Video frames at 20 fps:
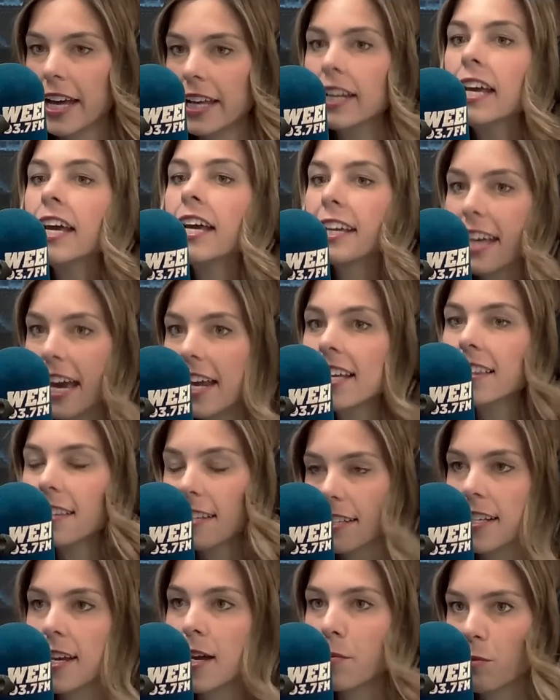again, getting
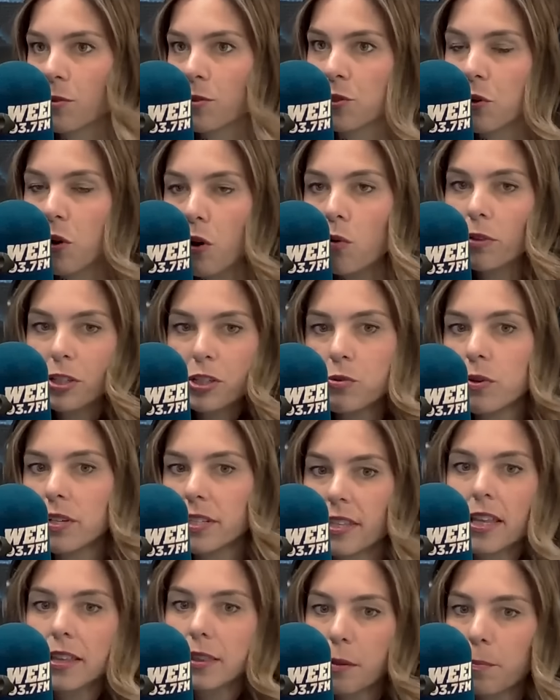the same result, which
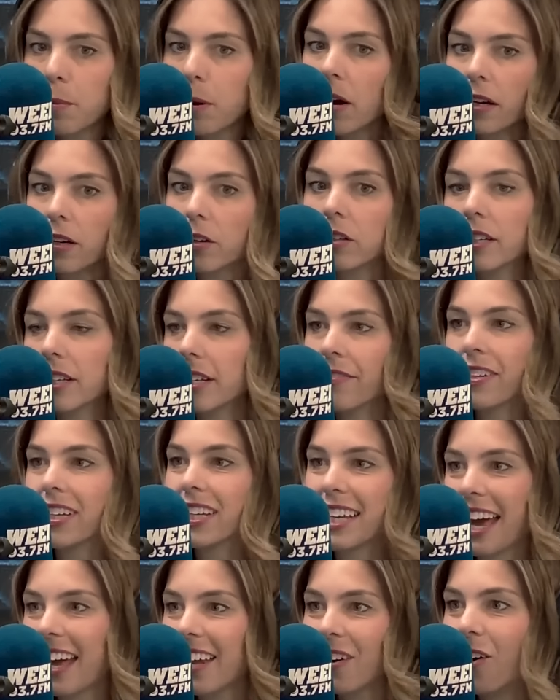was that the puck couldn't
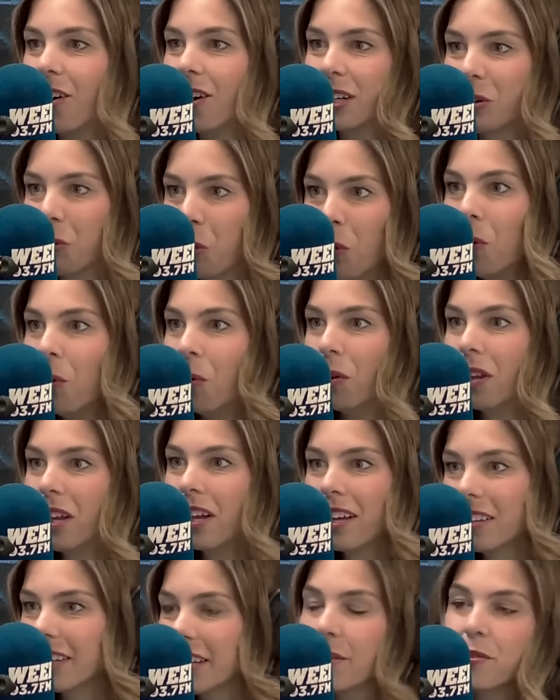even get on goal.
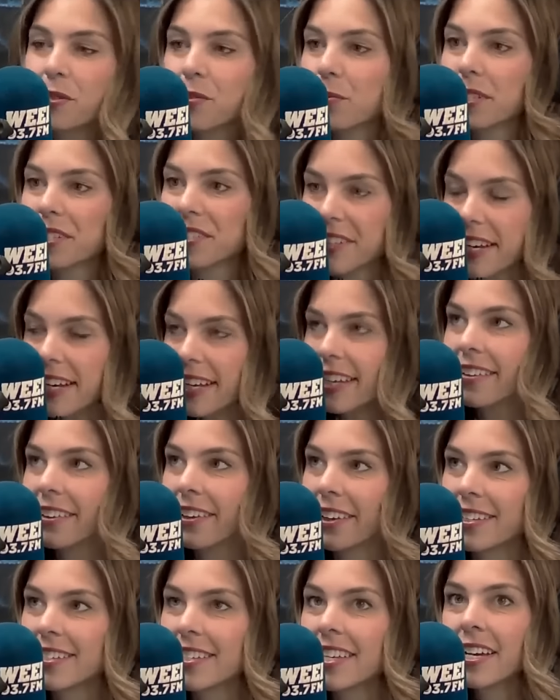Like it was
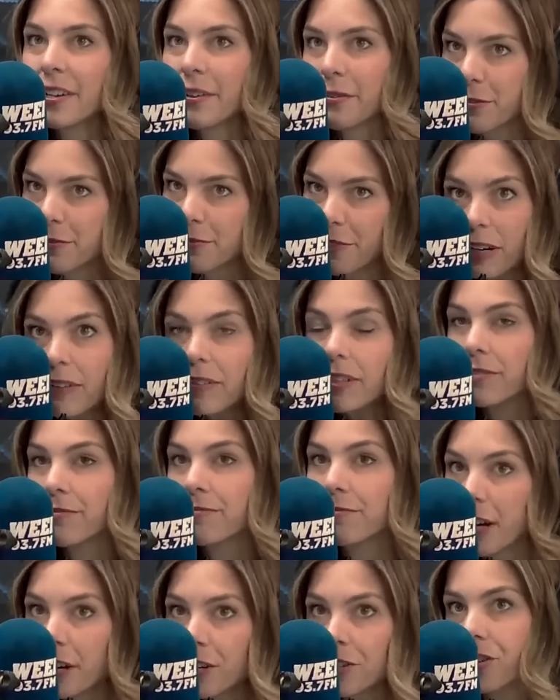ridiculous. It was very
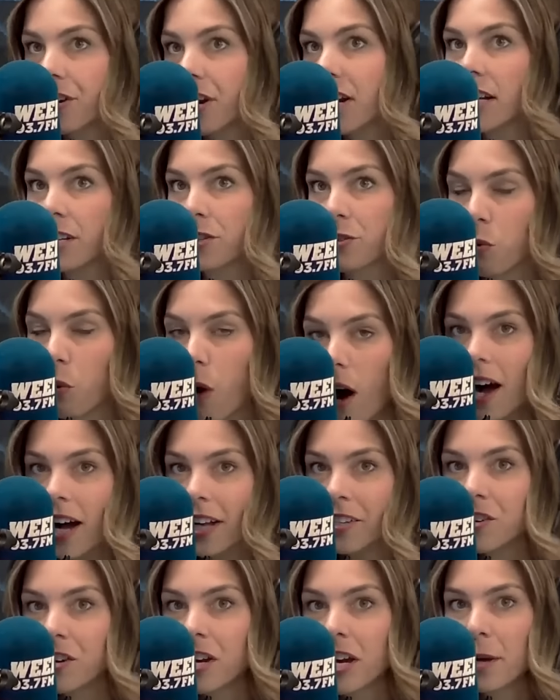frustrating to
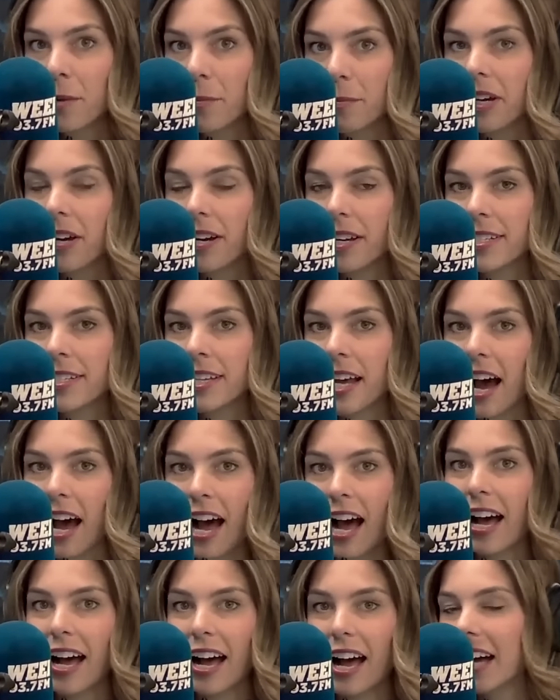watch because I,
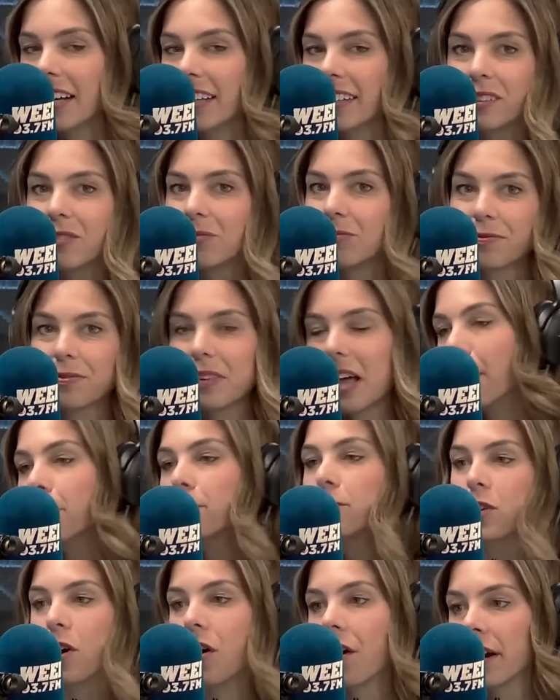
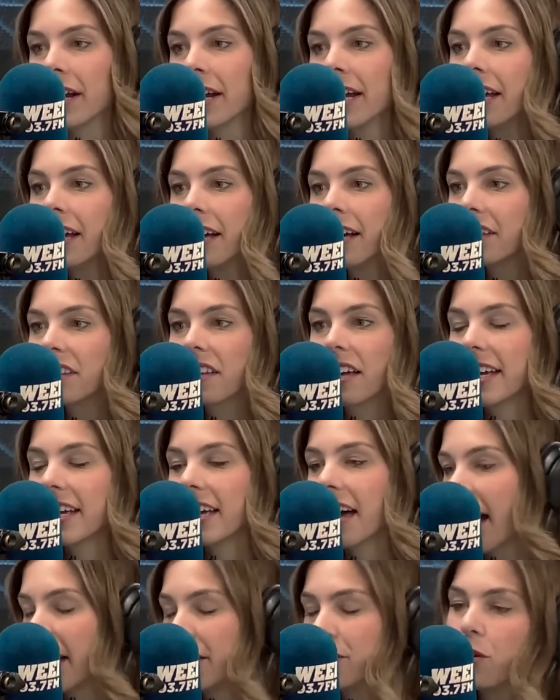am sorry.
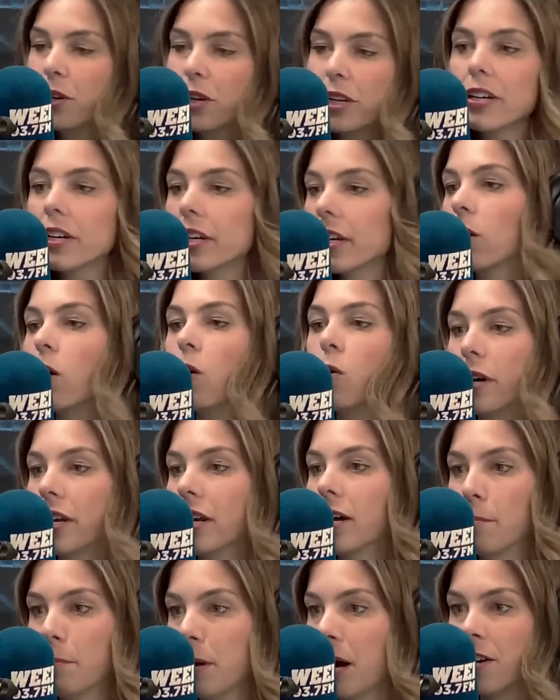Like I know you're going to go
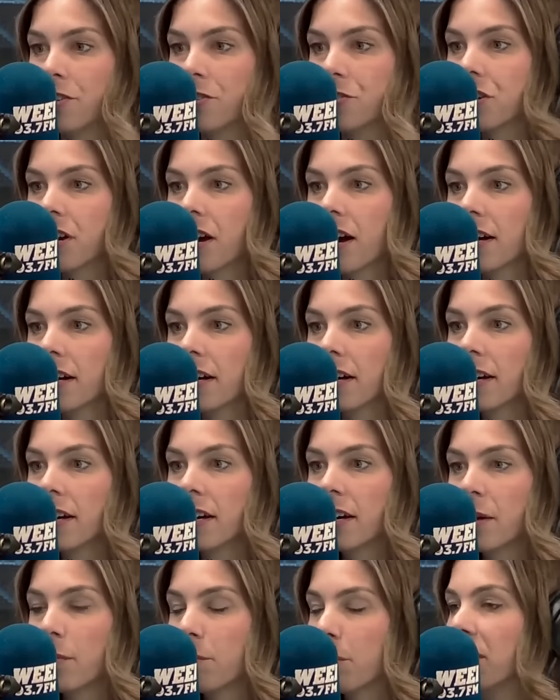in on Pastrnak,
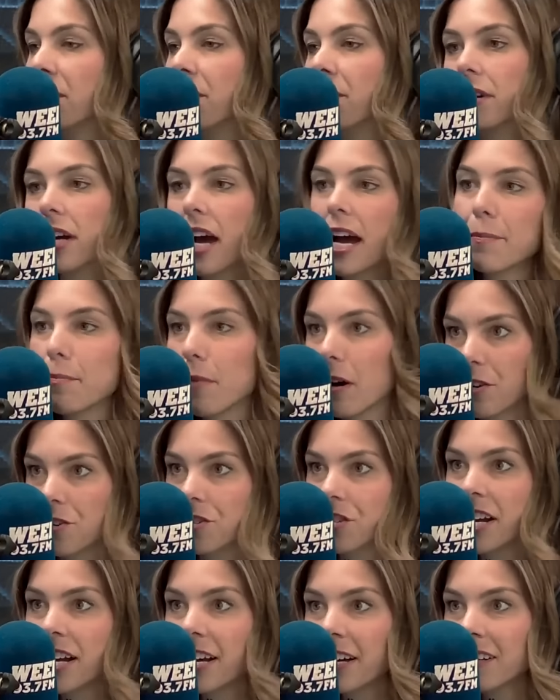but your guy
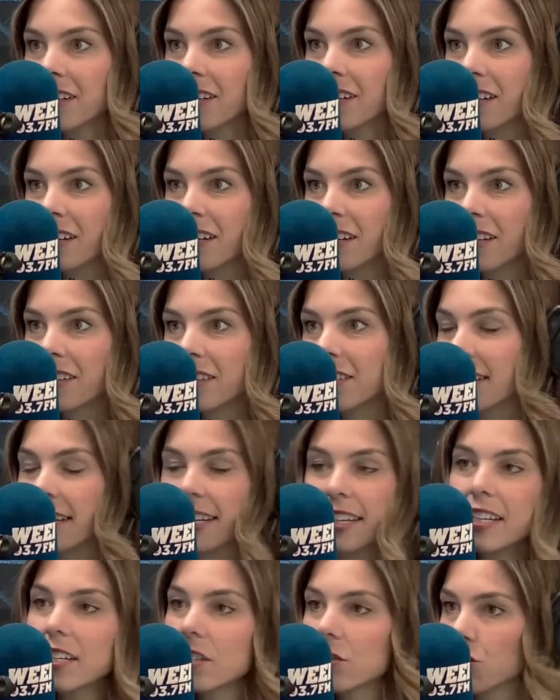Marchand,
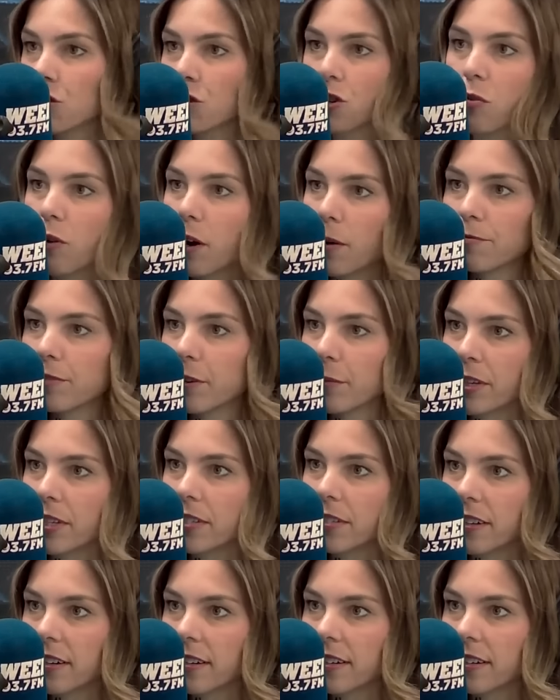he didn't show up from the